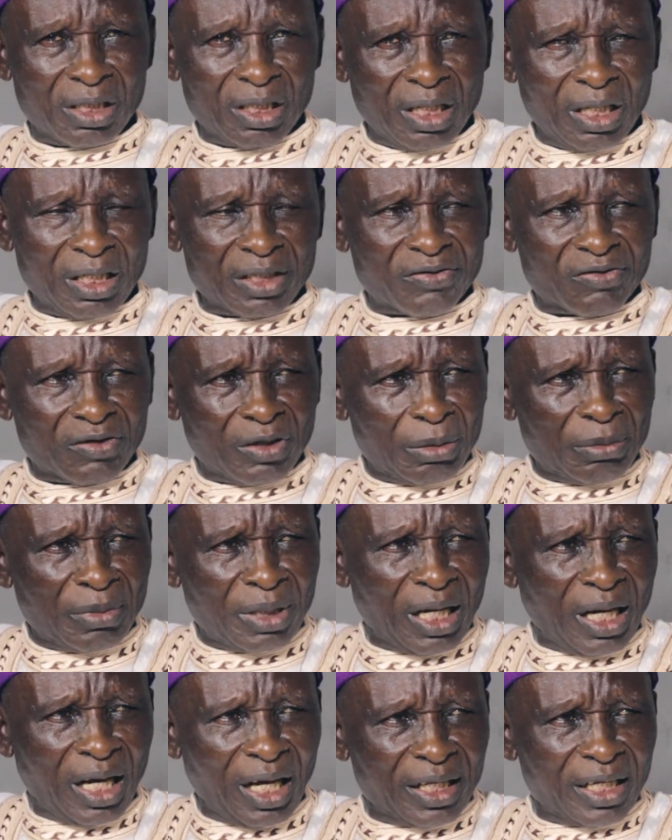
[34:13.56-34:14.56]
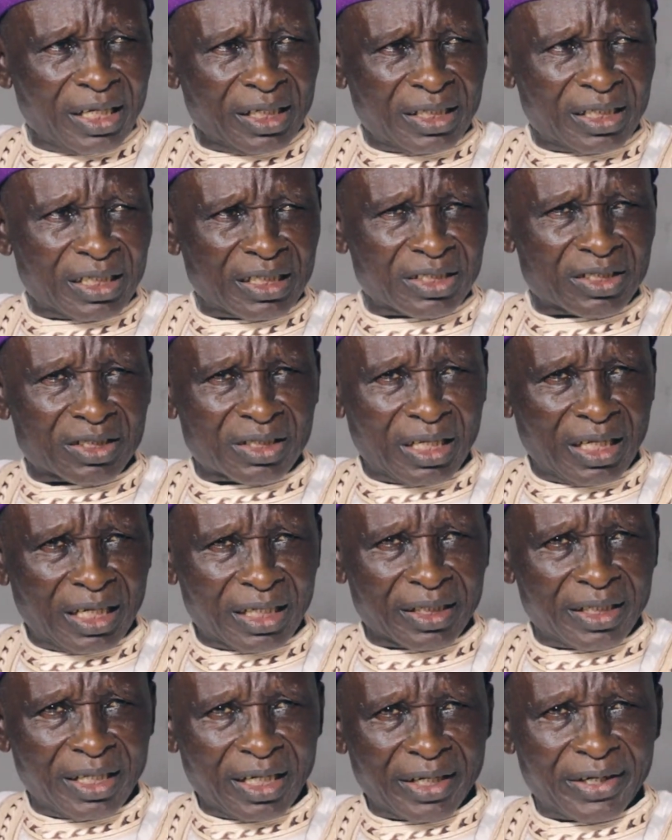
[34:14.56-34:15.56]
and some other things
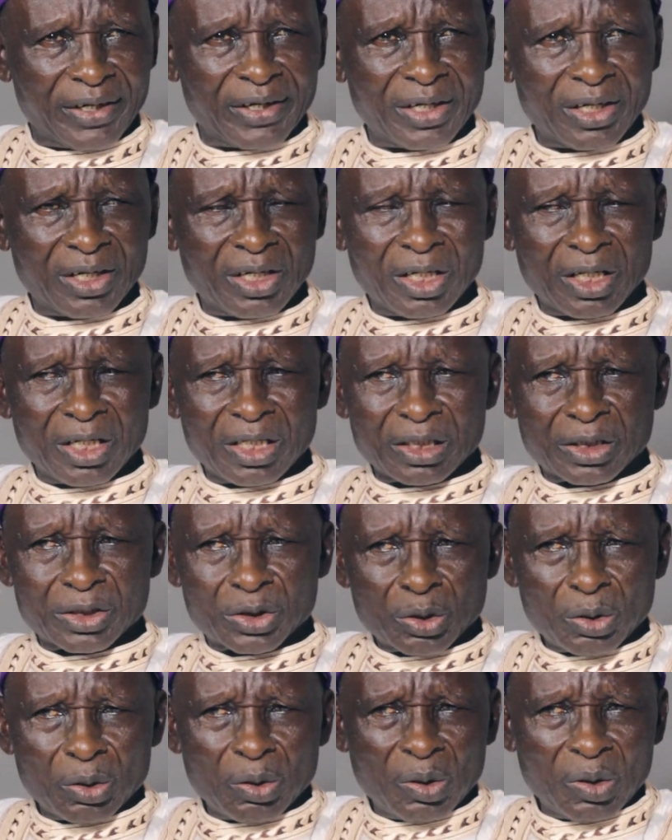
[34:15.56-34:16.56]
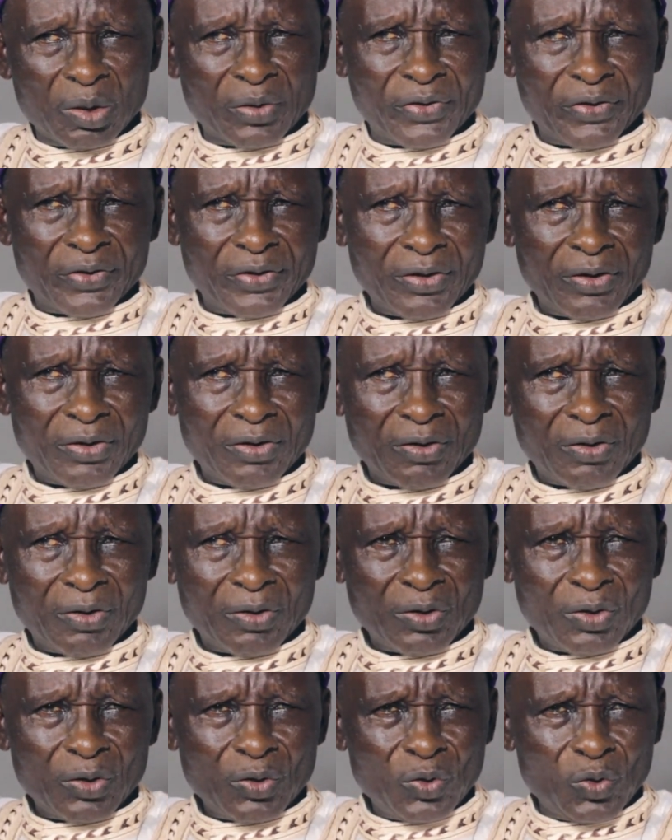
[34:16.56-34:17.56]
like that. So
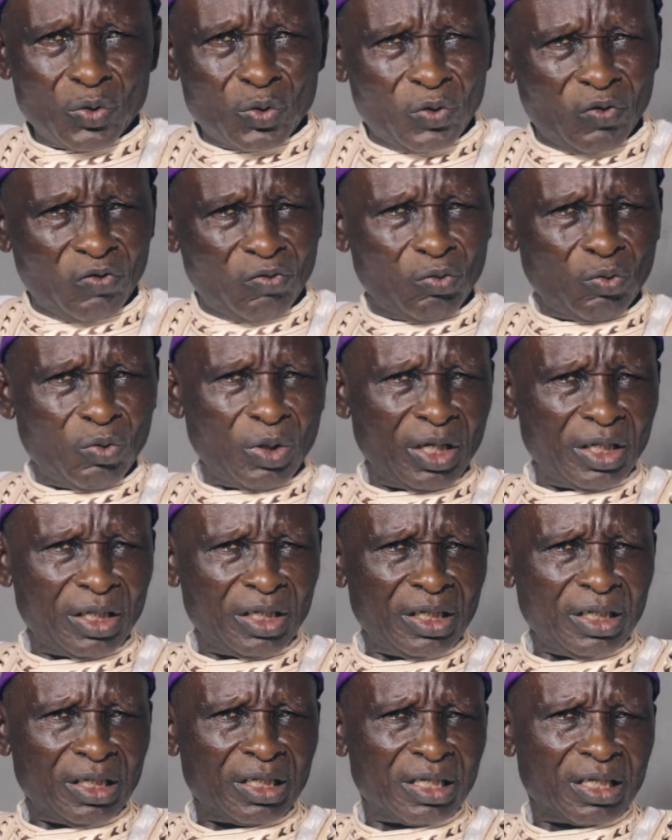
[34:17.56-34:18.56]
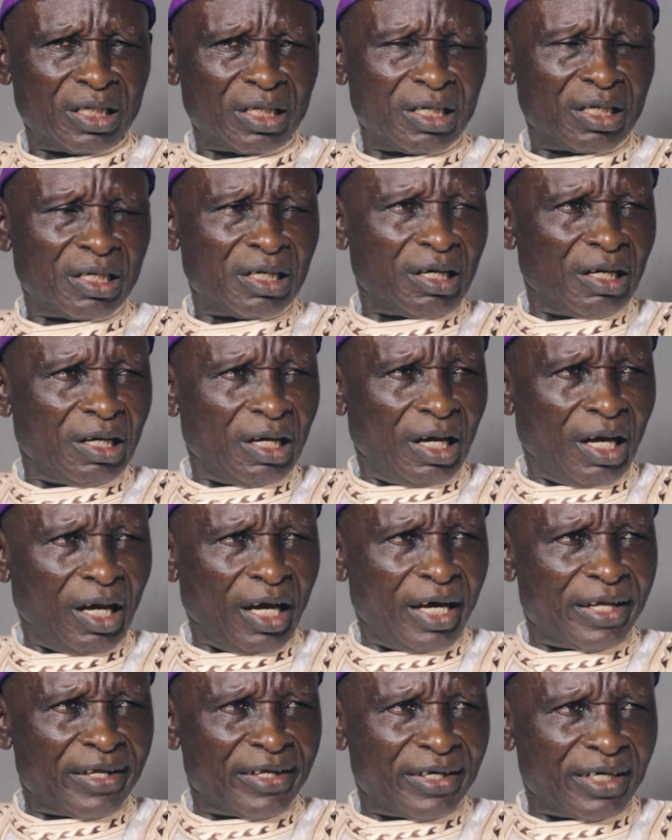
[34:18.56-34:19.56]
those one
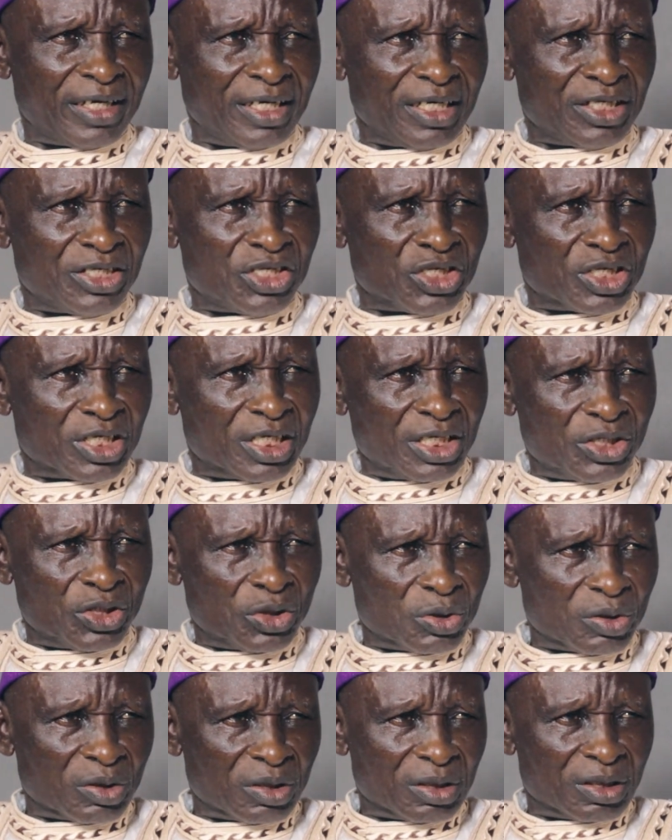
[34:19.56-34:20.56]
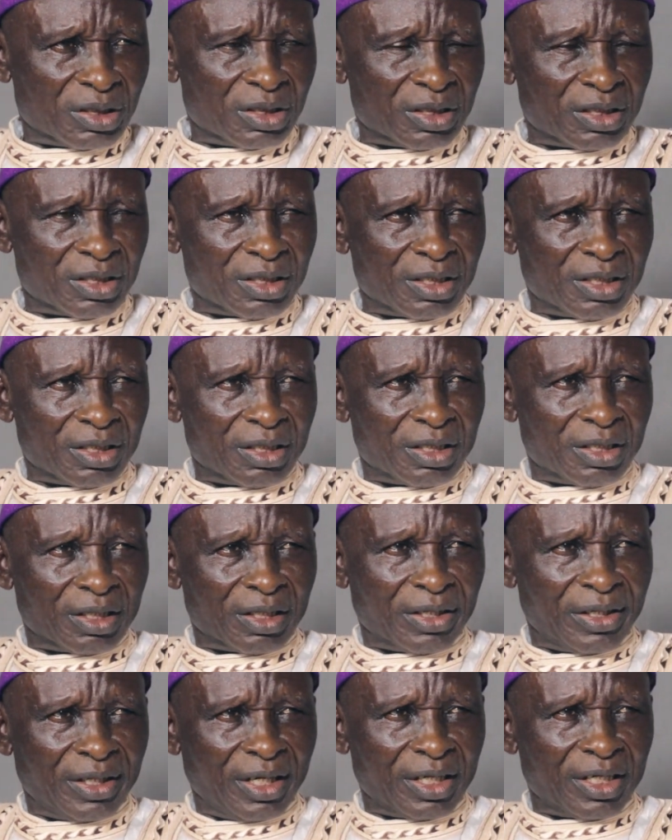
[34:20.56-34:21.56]
are the education
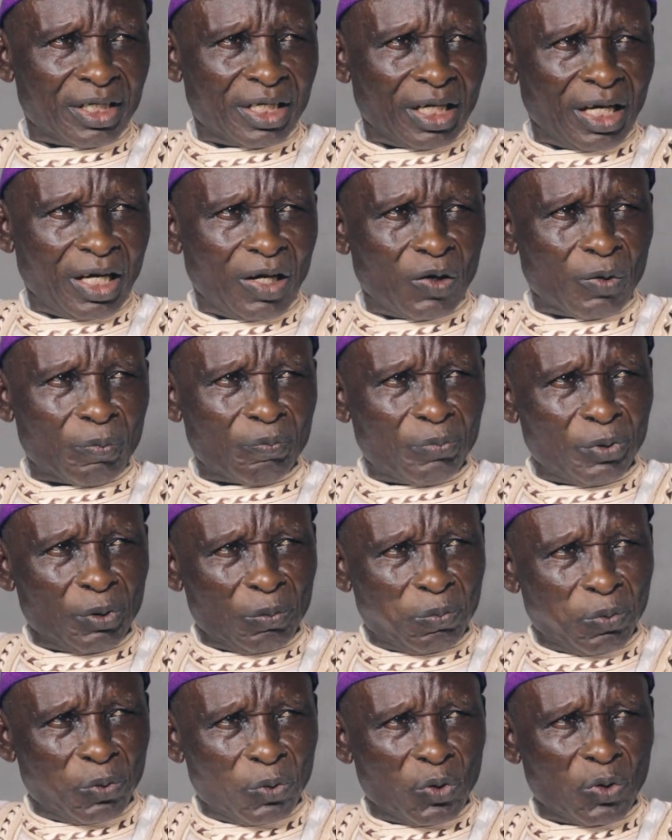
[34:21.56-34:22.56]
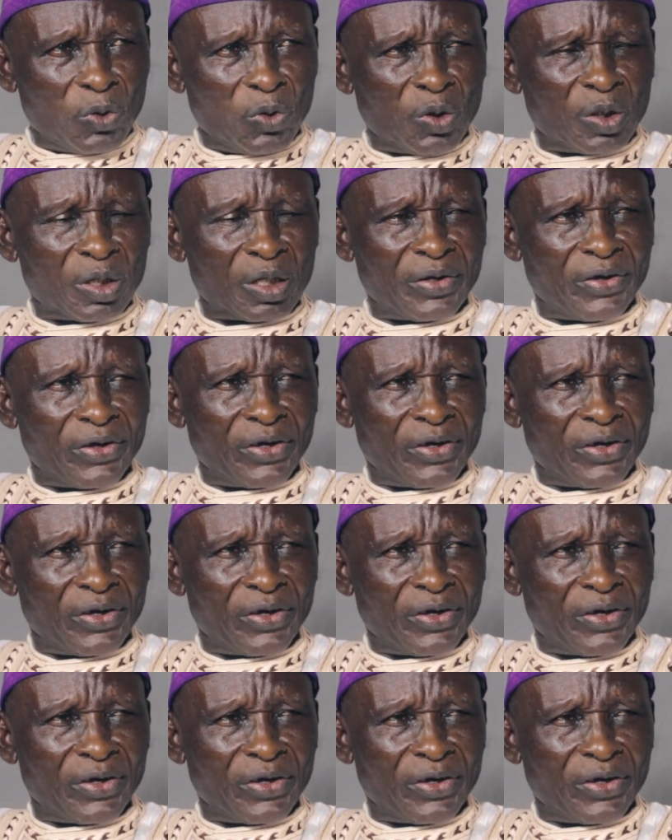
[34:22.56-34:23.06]
that our people